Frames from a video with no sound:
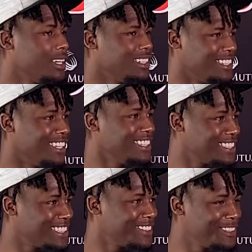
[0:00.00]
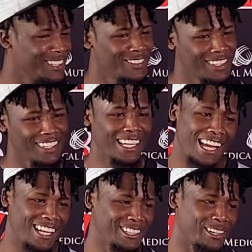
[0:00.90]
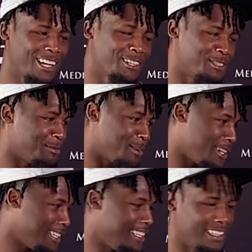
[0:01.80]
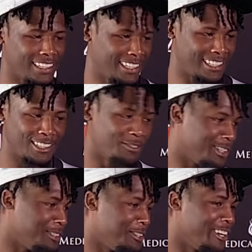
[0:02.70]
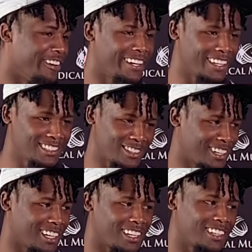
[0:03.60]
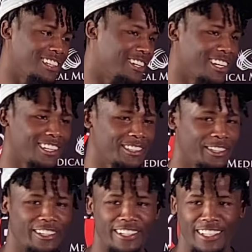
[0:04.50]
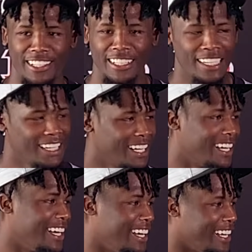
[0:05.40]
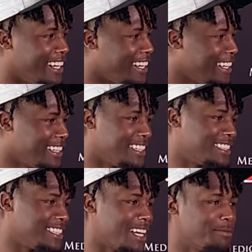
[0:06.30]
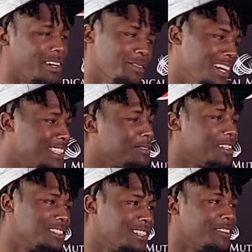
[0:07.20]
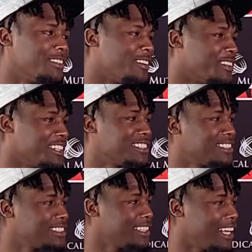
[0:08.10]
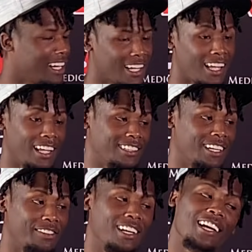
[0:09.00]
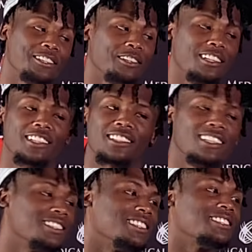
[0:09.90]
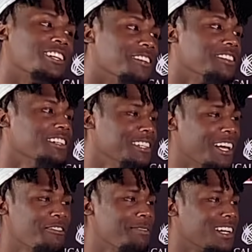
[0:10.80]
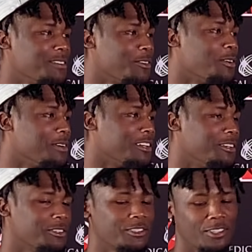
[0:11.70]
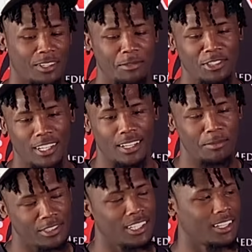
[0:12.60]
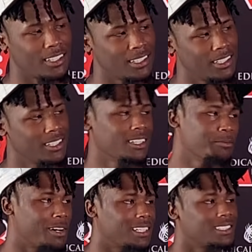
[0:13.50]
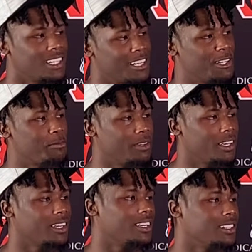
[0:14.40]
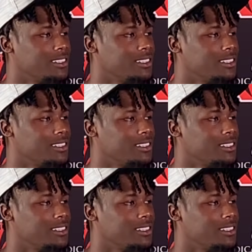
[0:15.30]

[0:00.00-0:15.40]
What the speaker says: Yeah, we gonna. I know Jamar, he's gonna want to do the gritty, so I gotta learn how to do the gritty and this and that. But we got some other stuff in the works. I definitely gotta do the little Cincy stuff that everybody been wanting me to do. So I'm gonna try to practice that a little bit and